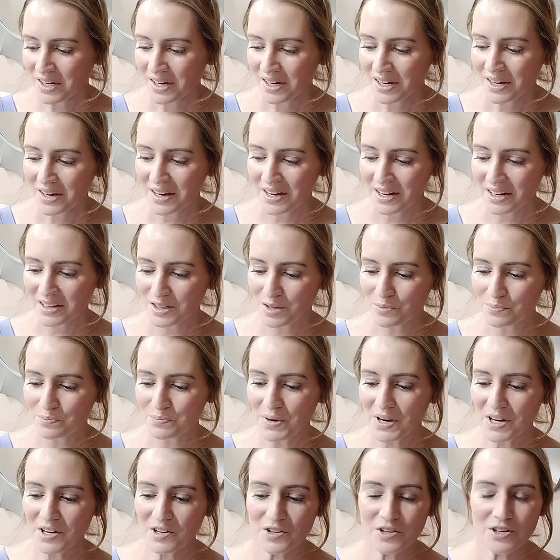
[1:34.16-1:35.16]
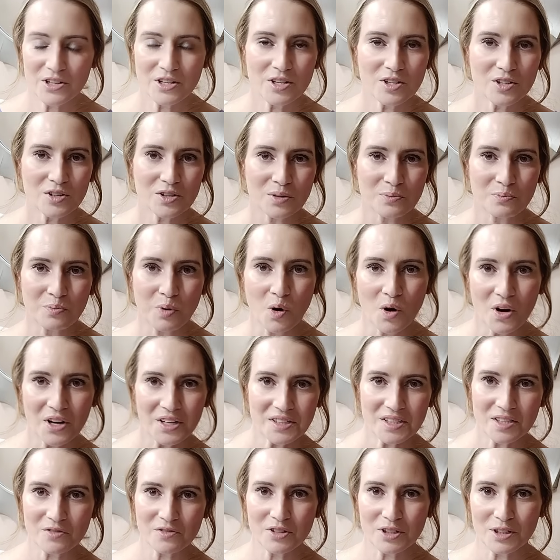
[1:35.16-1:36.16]
And the barrier, the point
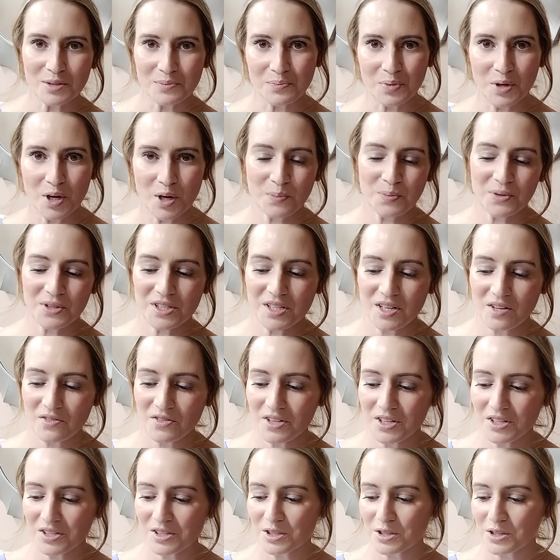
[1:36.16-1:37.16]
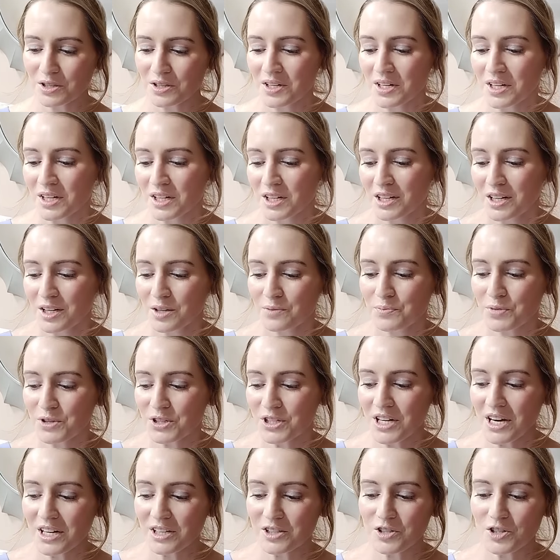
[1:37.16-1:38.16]
of it, the purpose of it is it
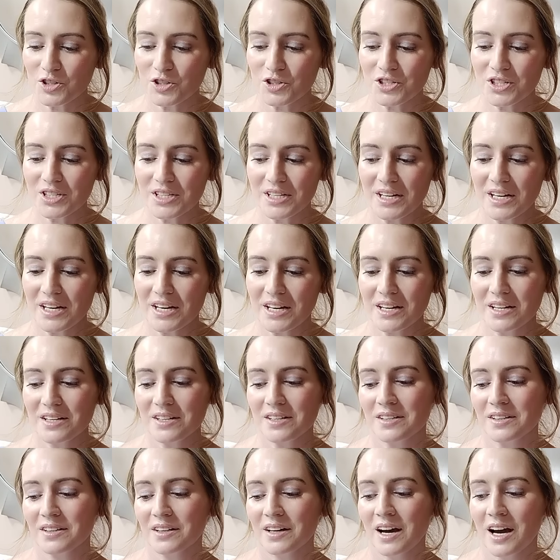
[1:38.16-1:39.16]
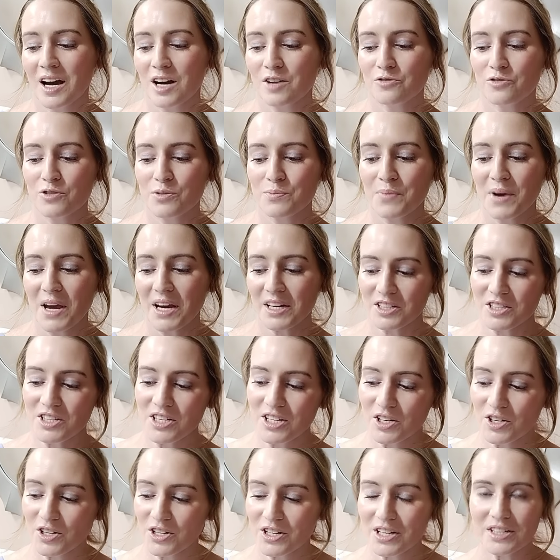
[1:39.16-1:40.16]
protects your skin uh, from
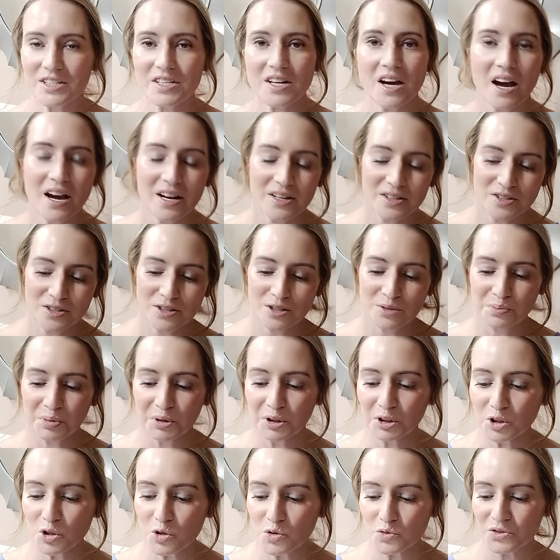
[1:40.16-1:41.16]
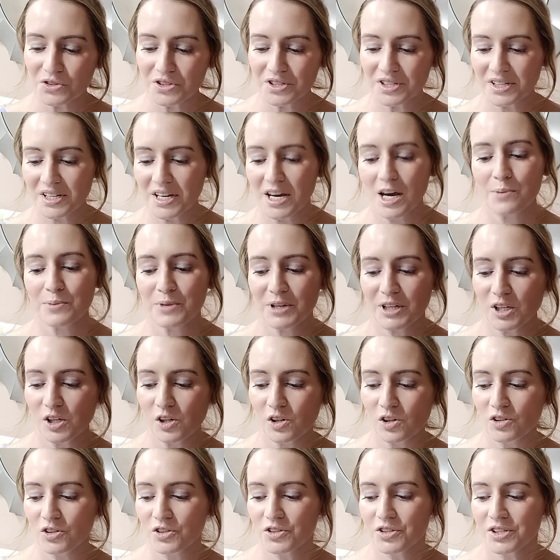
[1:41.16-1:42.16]
bacteria, toxins, pollutants,
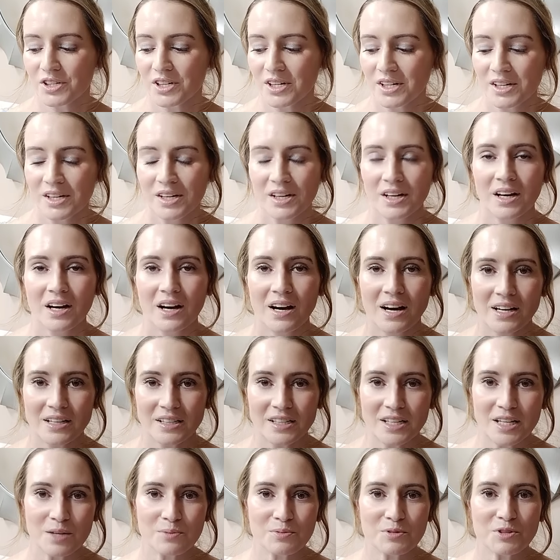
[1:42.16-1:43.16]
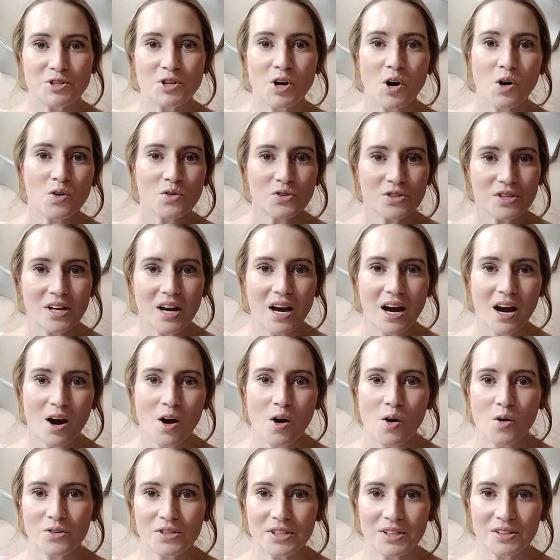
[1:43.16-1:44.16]
chemicals. Uh, keeps those
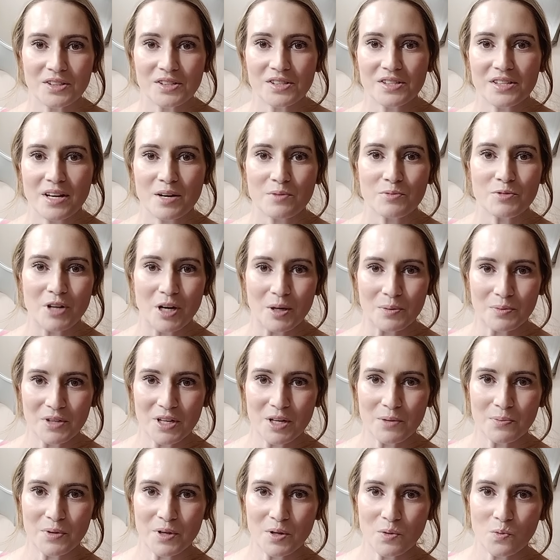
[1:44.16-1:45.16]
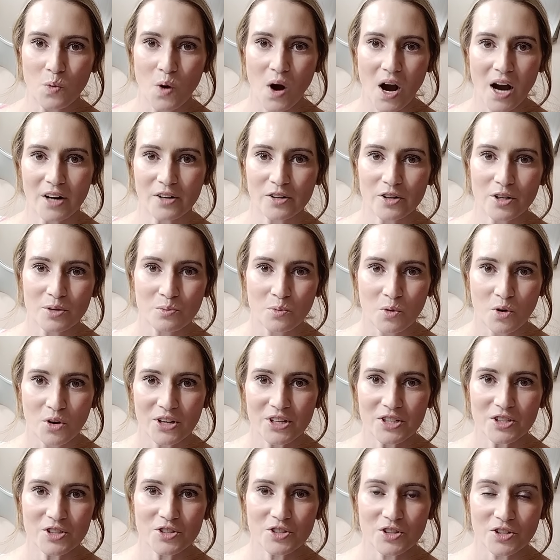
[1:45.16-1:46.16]
out at the same time keeping water and
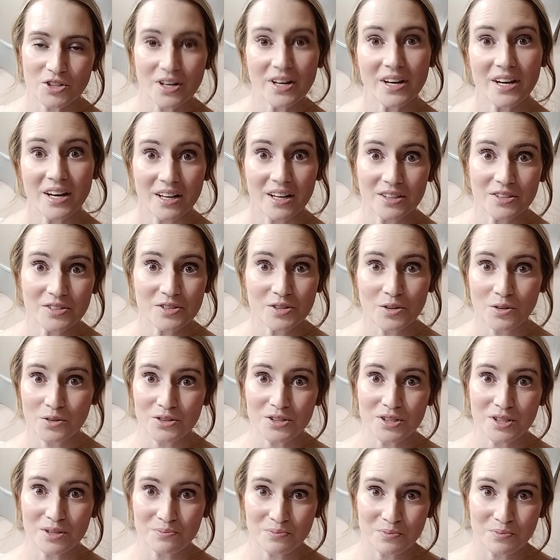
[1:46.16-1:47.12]
moisture in. So it's